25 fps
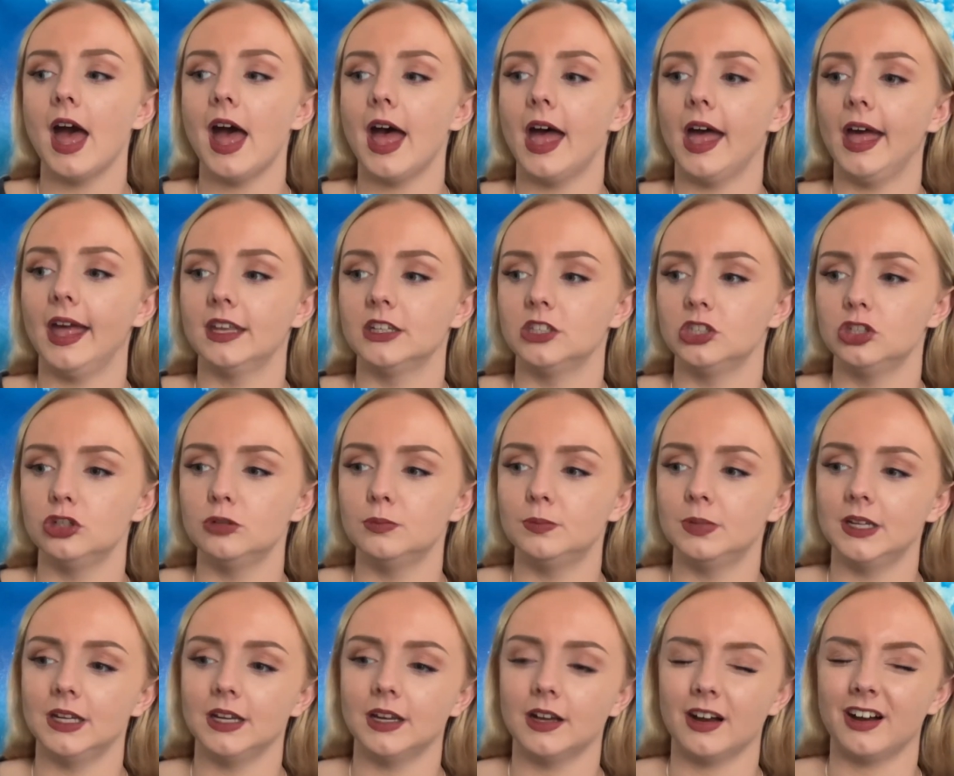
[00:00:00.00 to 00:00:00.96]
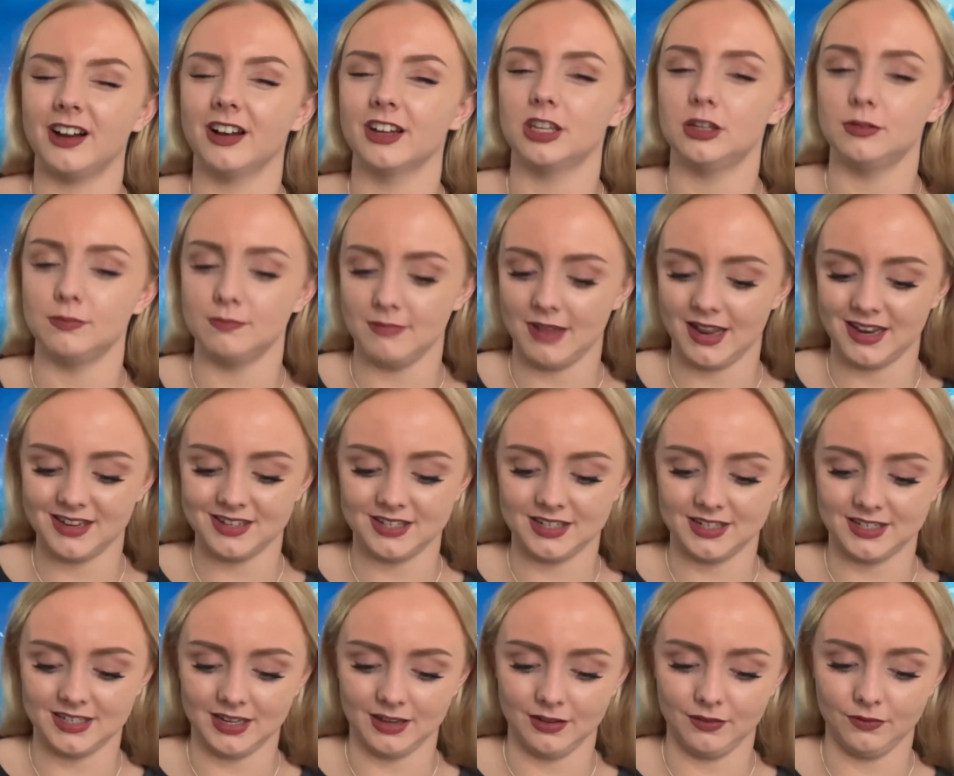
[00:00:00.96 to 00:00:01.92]
as you being
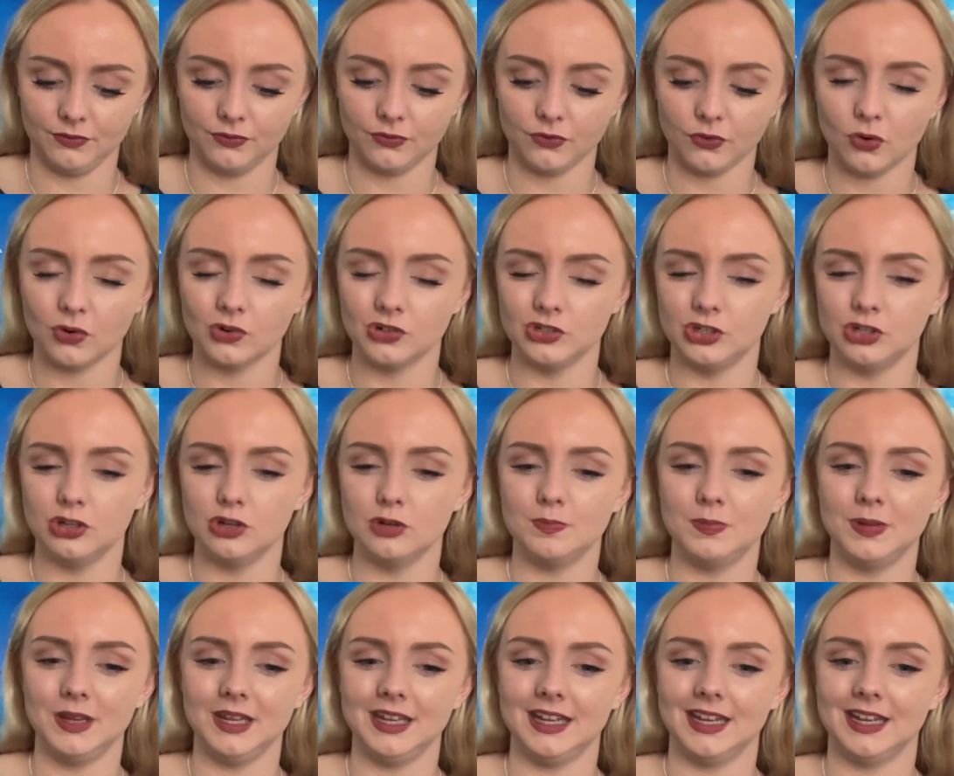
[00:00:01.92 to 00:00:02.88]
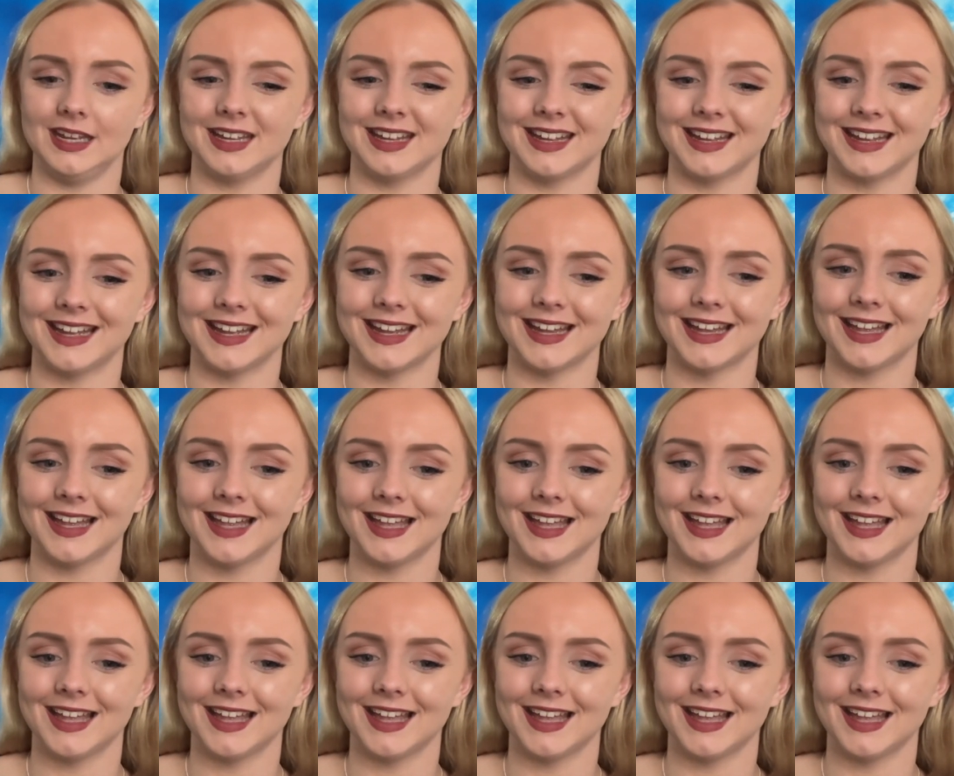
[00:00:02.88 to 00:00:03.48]
argumentative or you being